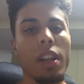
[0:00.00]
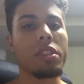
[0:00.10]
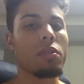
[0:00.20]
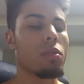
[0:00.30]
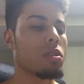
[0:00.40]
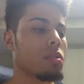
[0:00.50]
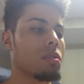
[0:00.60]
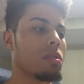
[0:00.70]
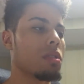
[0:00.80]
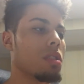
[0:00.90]
what I should work
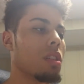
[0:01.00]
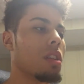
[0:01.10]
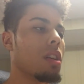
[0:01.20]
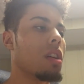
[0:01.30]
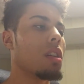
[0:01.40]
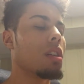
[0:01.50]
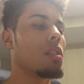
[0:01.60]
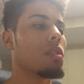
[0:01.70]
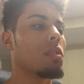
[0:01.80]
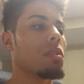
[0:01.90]
on,
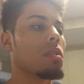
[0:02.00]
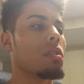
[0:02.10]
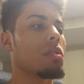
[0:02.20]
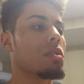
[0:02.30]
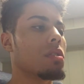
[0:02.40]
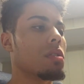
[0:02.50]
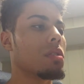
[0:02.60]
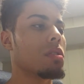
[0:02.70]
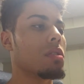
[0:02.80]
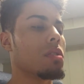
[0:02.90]
or,
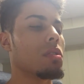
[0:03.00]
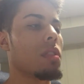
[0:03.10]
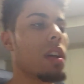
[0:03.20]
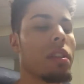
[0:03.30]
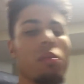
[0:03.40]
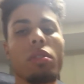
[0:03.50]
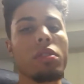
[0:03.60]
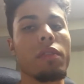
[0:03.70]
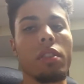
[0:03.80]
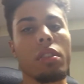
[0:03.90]
you know, any
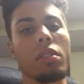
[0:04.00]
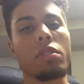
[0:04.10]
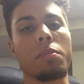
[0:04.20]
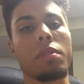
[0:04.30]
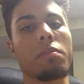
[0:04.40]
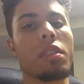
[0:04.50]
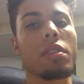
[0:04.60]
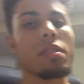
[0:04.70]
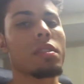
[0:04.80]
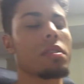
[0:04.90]
words of encouragement,
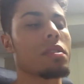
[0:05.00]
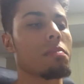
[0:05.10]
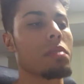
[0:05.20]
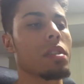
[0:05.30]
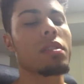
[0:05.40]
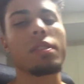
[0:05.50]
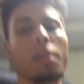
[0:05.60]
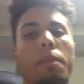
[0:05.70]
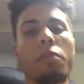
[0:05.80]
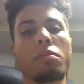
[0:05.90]
because this is a big
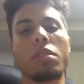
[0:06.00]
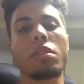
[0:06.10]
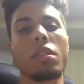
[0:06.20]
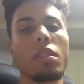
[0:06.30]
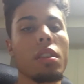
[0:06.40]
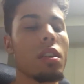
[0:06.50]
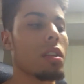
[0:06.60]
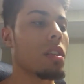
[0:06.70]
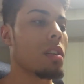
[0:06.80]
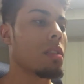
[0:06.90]
step for me.
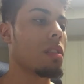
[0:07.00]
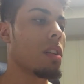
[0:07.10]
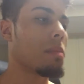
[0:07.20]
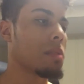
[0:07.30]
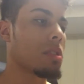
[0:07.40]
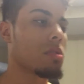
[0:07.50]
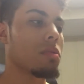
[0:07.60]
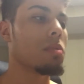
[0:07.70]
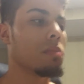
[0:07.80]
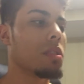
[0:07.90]
Uh, I'm
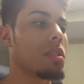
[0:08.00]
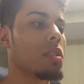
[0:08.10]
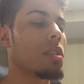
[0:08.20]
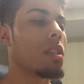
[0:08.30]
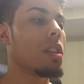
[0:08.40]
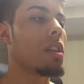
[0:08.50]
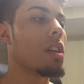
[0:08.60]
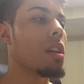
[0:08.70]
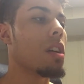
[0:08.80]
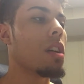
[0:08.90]
extremely
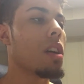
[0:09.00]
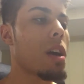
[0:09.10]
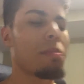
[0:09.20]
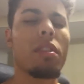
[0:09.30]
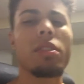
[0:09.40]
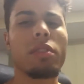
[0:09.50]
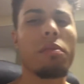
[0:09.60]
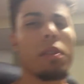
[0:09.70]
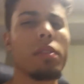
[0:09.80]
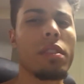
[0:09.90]

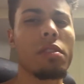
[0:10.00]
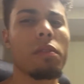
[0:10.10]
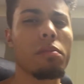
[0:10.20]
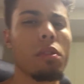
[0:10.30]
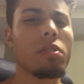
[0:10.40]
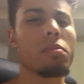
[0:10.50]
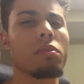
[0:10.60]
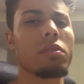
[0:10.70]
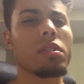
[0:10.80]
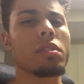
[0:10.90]
apprehensive about this for
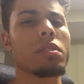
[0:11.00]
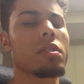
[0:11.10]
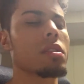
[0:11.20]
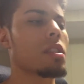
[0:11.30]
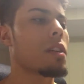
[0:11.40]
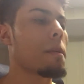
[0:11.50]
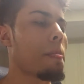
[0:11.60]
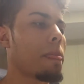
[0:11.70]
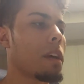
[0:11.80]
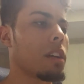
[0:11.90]
multiple reasons.
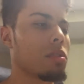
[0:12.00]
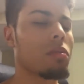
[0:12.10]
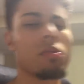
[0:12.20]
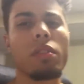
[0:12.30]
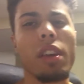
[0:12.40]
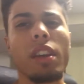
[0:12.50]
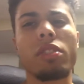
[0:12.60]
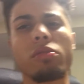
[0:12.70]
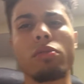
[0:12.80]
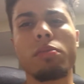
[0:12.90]
I don't know the
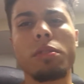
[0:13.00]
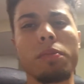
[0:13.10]
age group